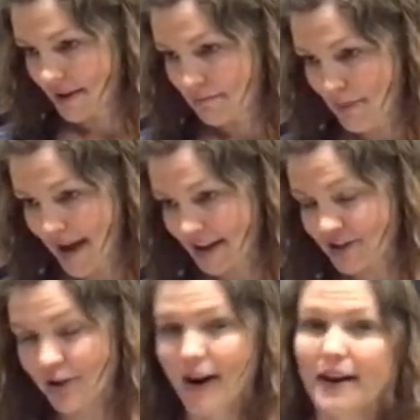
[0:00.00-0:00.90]
Mega
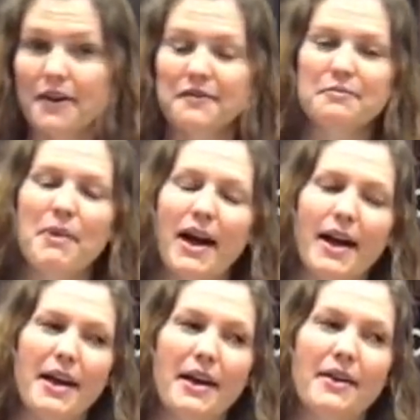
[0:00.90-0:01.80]
Triumph,
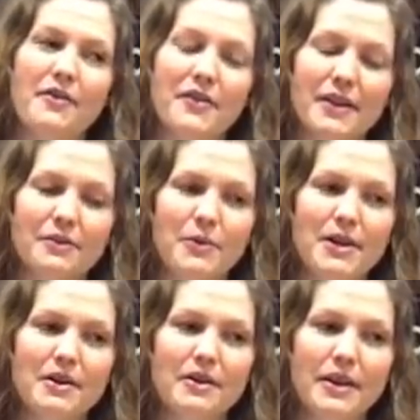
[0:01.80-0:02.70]
my fifth
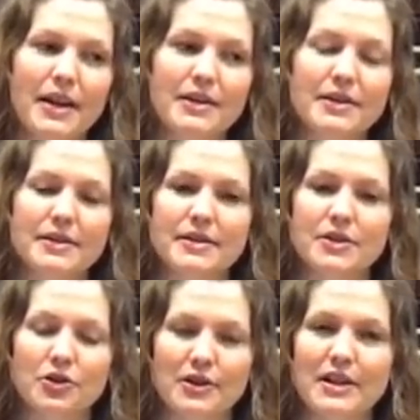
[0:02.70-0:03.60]
wheel is
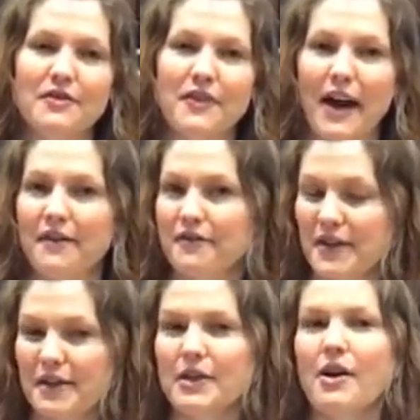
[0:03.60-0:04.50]
35
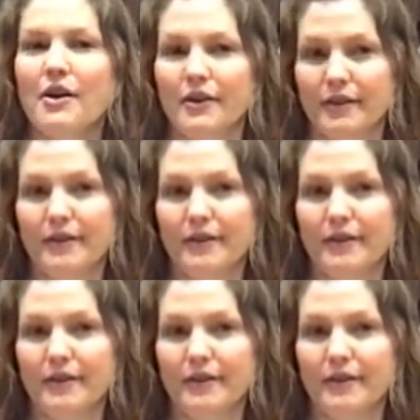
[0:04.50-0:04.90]
feet long.